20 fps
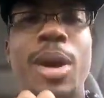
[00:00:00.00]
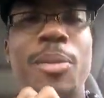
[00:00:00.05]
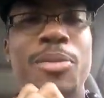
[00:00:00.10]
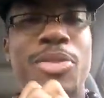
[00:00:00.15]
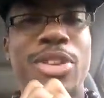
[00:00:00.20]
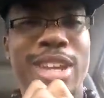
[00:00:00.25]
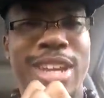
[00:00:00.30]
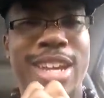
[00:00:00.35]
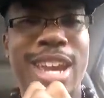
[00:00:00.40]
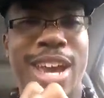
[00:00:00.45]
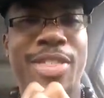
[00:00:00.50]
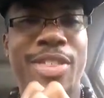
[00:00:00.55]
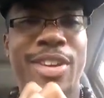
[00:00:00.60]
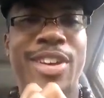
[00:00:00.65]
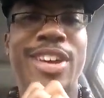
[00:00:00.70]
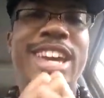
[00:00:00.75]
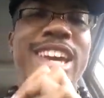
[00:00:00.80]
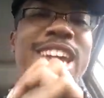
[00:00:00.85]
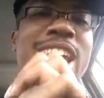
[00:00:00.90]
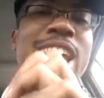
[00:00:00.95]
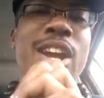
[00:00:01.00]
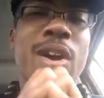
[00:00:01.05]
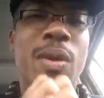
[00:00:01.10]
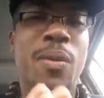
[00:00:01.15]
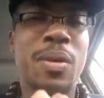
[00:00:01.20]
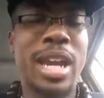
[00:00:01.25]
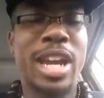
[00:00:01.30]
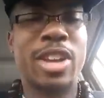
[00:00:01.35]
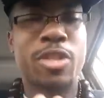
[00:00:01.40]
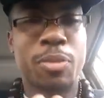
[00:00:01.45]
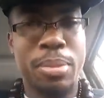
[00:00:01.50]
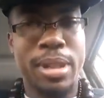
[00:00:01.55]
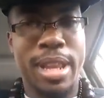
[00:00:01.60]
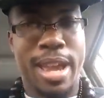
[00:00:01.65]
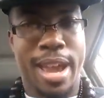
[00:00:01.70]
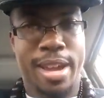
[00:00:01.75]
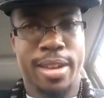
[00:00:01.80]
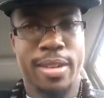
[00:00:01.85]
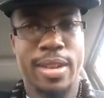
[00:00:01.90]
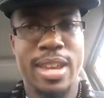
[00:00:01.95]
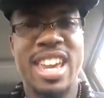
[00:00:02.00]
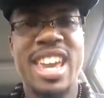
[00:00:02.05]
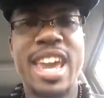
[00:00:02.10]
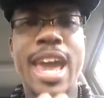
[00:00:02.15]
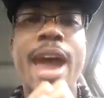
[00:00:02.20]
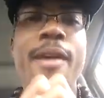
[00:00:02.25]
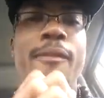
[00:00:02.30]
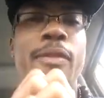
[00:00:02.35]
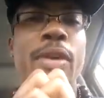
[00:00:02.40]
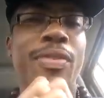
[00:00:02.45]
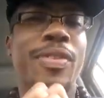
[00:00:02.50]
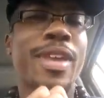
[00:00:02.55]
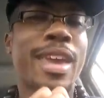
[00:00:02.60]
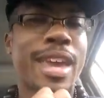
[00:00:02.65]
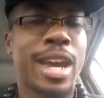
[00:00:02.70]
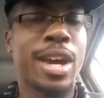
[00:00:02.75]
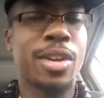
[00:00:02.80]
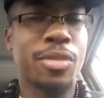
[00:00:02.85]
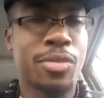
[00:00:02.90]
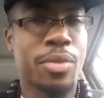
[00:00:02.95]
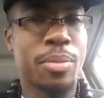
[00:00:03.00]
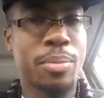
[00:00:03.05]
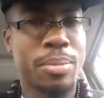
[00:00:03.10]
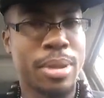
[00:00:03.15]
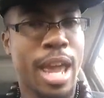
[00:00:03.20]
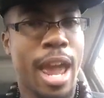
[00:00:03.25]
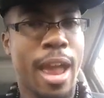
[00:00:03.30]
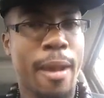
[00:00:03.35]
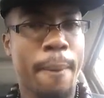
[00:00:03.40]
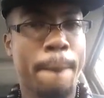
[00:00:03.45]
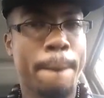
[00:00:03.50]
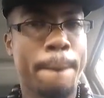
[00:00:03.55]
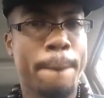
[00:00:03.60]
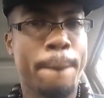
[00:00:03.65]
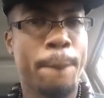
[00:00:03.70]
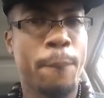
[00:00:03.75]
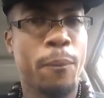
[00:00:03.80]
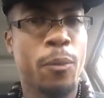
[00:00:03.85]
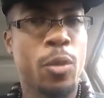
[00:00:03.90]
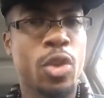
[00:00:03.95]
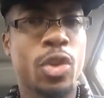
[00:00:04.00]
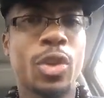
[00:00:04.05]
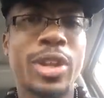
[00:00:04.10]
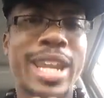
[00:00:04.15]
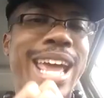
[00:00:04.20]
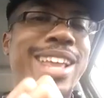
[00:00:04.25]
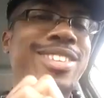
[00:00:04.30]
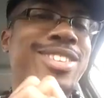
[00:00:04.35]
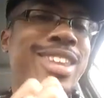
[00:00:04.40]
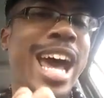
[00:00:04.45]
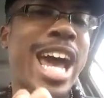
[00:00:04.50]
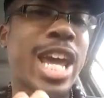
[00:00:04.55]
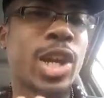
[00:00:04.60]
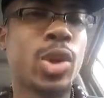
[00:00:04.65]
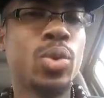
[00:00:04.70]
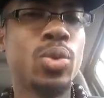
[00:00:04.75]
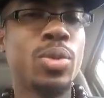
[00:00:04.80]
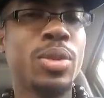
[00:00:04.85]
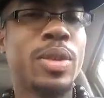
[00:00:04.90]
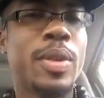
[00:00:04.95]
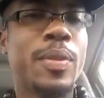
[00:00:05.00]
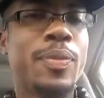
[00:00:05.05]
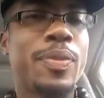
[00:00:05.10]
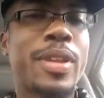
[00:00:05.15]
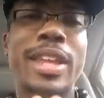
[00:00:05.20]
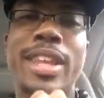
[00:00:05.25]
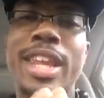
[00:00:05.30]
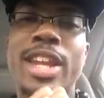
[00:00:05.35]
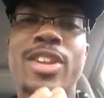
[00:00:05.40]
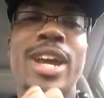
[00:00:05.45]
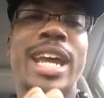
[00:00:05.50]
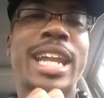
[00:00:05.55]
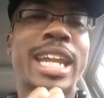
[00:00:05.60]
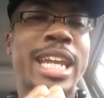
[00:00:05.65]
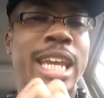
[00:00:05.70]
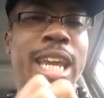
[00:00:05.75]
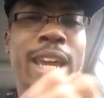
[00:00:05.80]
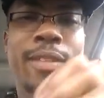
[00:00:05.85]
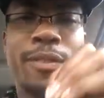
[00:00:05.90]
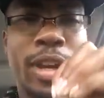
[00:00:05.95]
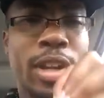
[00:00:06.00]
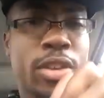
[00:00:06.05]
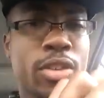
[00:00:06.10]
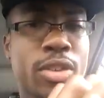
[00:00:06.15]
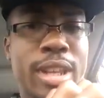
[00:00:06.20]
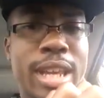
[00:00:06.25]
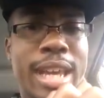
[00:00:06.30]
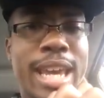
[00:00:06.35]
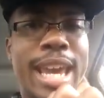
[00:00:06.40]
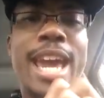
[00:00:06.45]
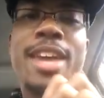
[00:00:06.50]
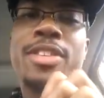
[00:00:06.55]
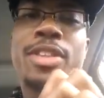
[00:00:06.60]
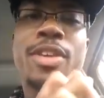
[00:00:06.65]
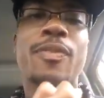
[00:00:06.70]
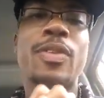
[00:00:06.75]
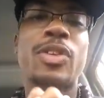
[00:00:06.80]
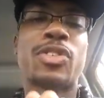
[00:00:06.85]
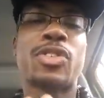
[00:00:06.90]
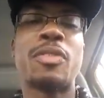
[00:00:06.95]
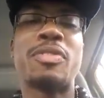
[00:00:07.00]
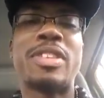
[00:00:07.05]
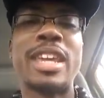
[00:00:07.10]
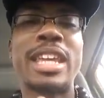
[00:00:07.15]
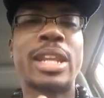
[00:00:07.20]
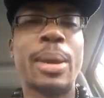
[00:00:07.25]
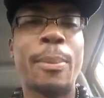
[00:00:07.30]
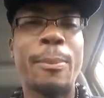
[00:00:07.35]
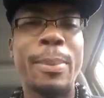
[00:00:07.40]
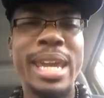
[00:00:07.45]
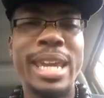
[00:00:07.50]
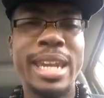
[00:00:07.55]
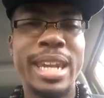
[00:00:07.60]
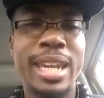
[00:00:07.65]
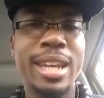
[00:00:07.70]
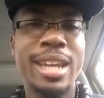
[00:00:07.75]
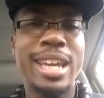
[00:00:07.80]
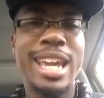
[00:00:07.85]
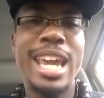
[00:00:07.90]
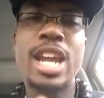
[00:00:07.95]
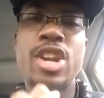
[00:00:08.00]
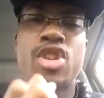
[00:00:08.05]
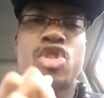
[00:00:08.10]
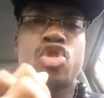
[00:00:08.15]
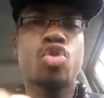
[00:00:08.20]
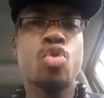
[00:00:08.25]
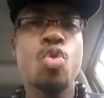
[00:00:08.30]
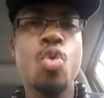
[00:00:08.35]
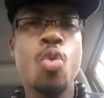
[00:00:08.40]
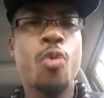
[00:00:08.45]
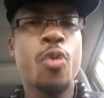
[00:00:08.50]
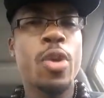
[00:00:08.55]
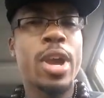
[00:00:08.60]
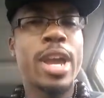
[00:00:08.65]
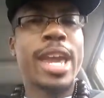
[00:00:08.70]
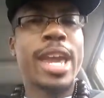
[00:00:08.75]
comes together, it creates black. Everything comes from black. So that title that they try to give us, as if it's something demeaning, in truth,